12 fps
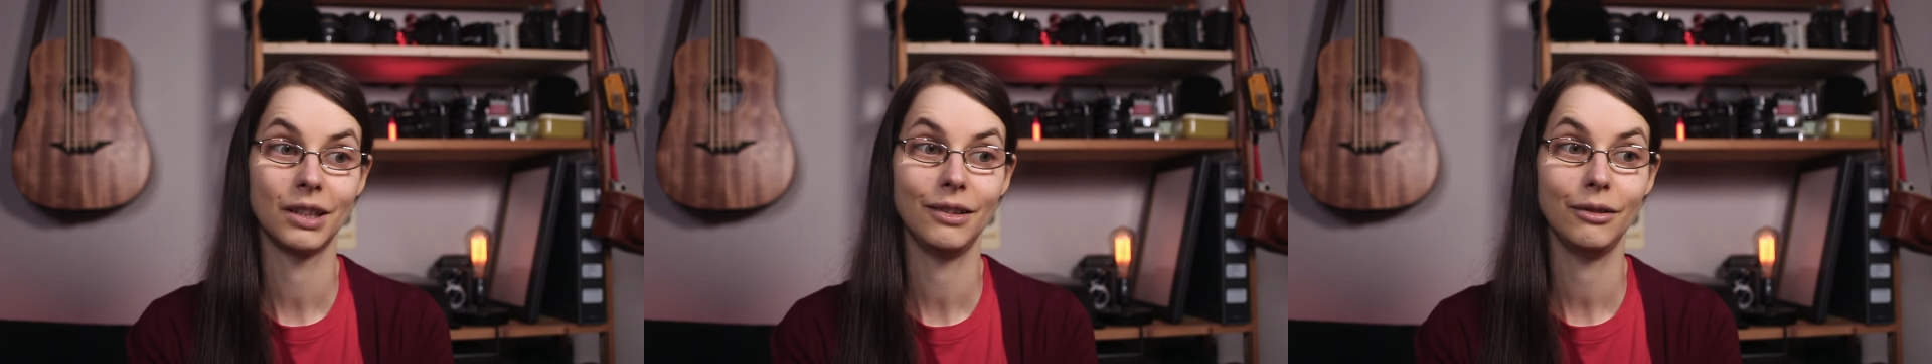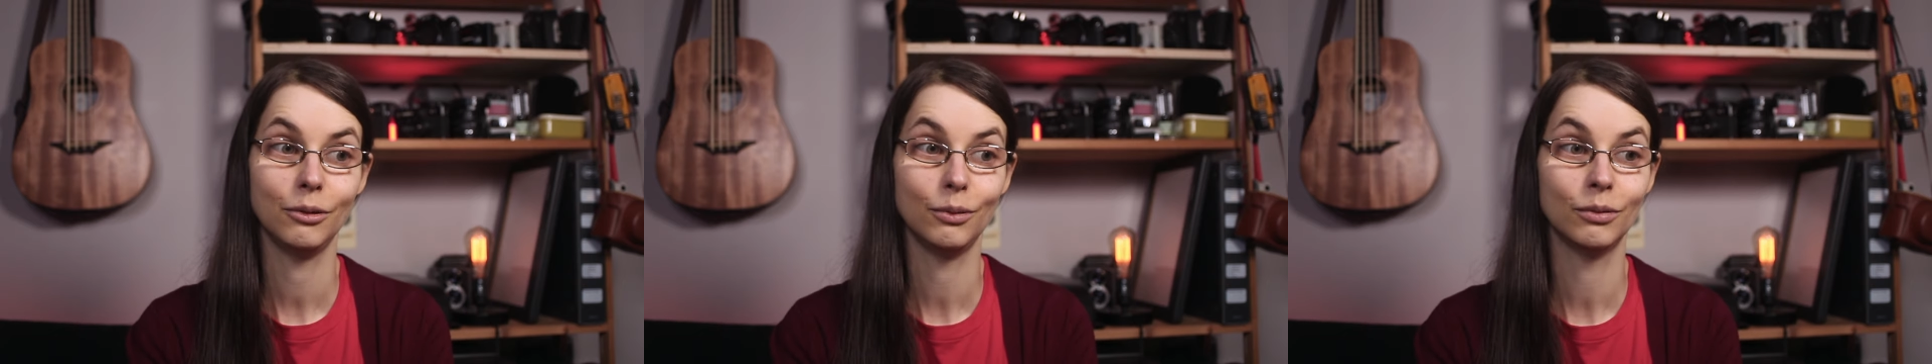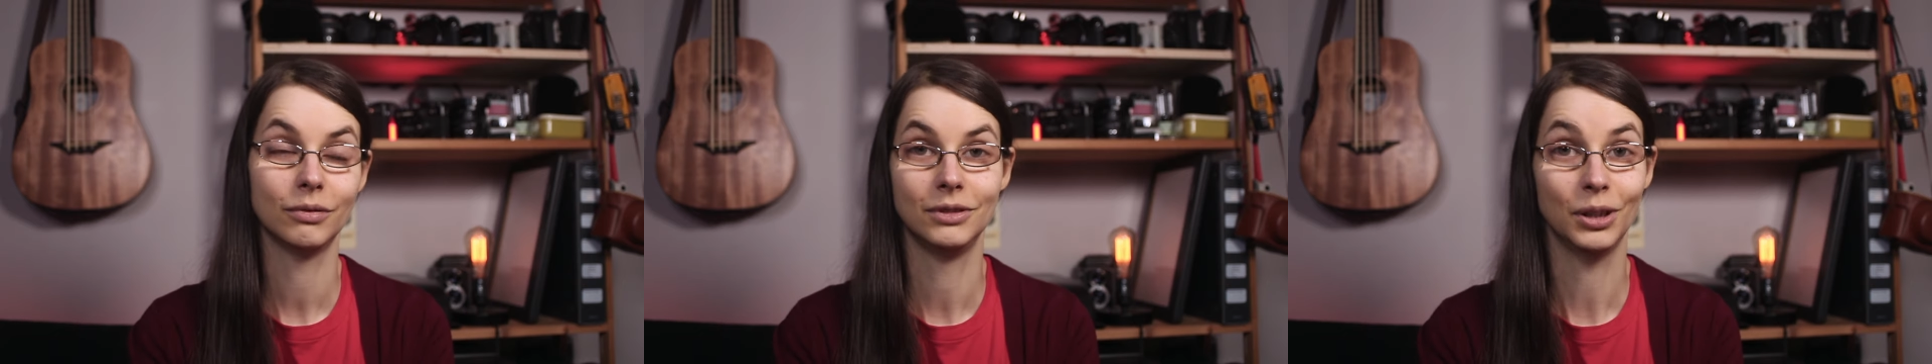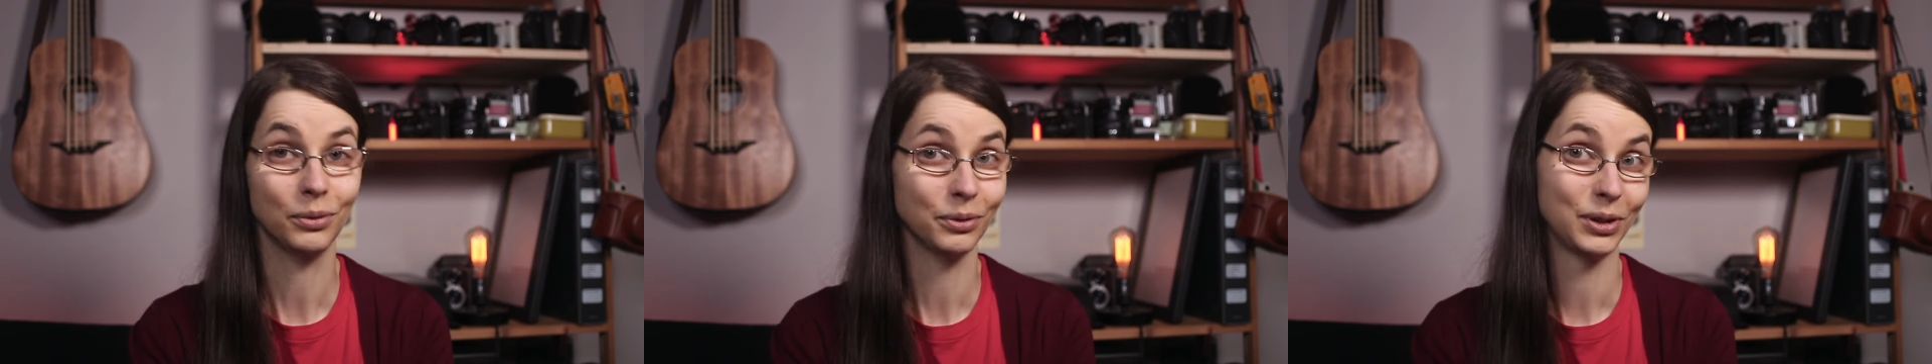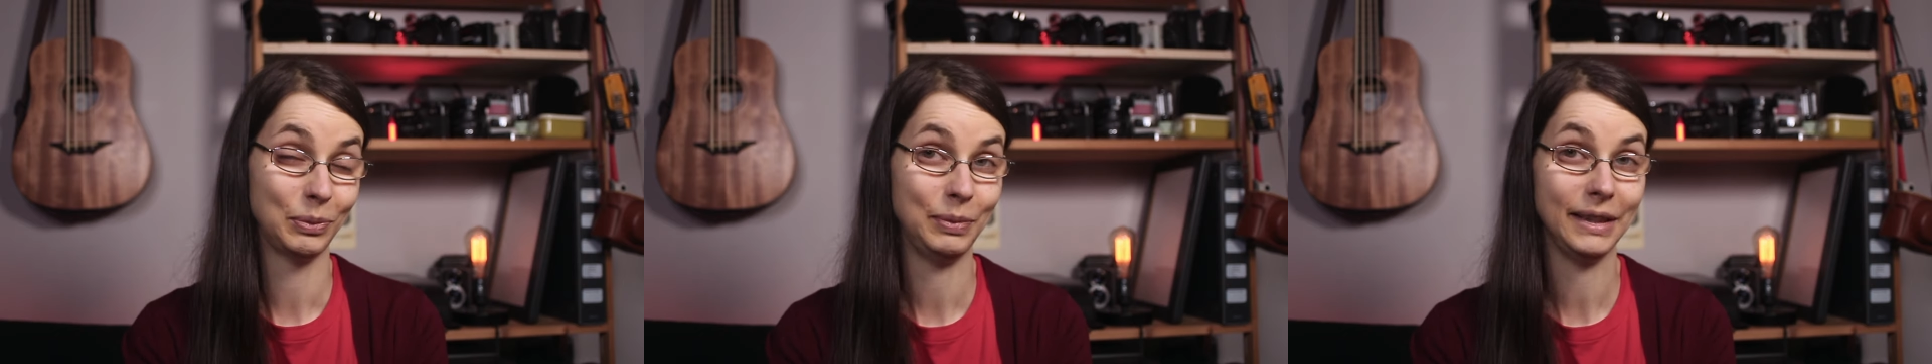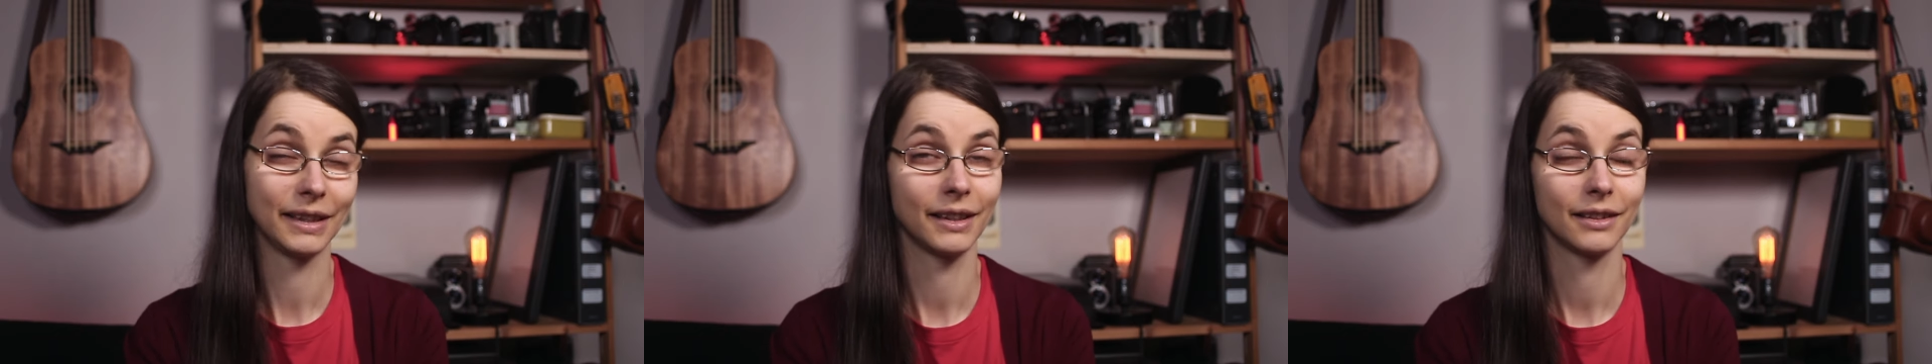you don't
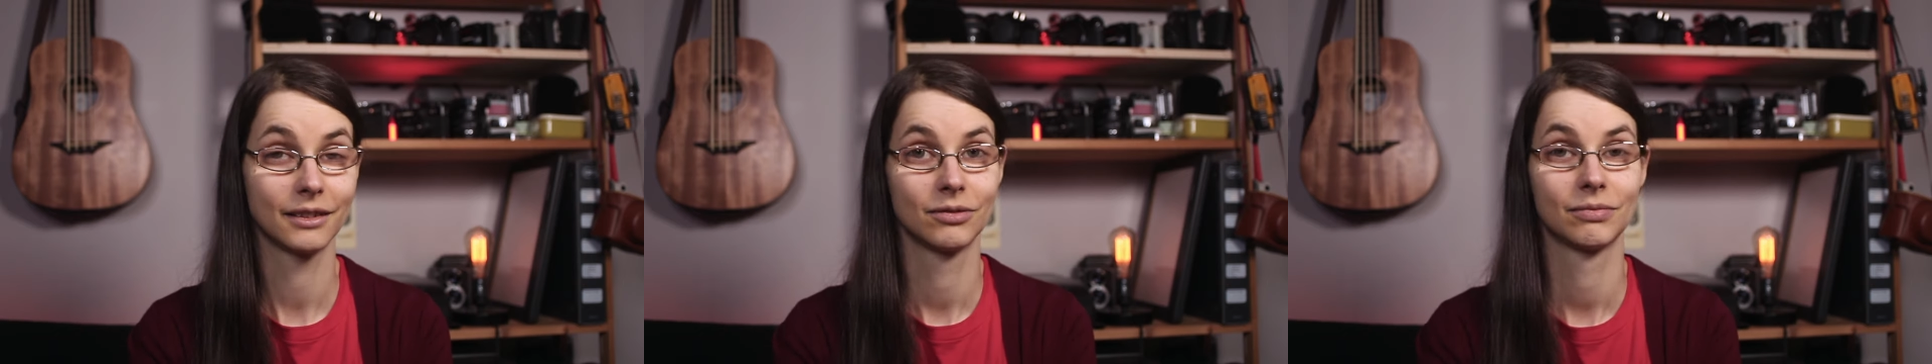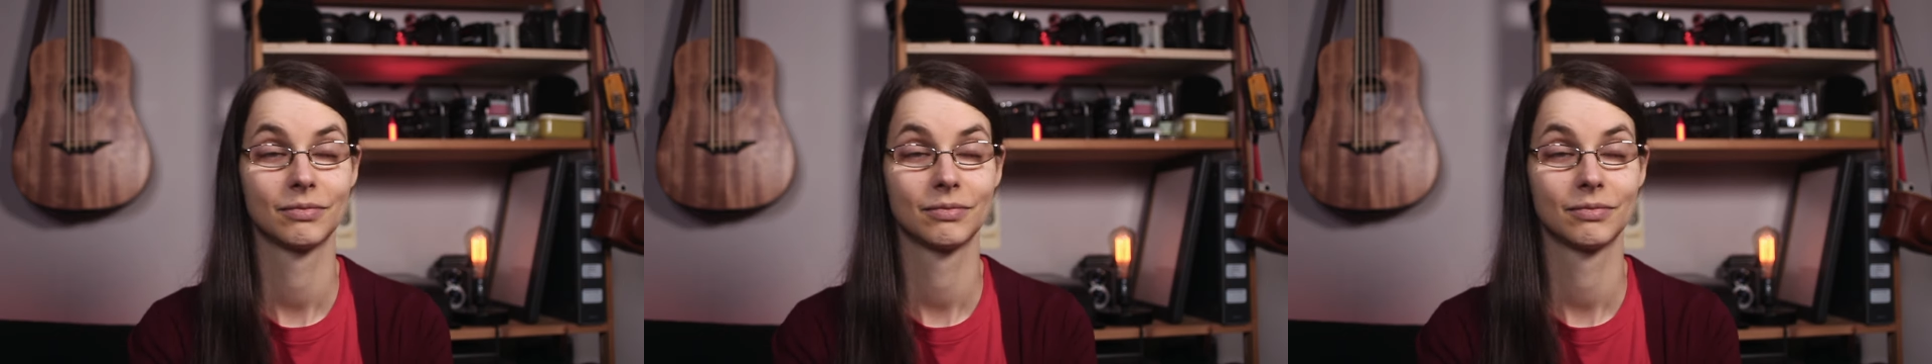speak it.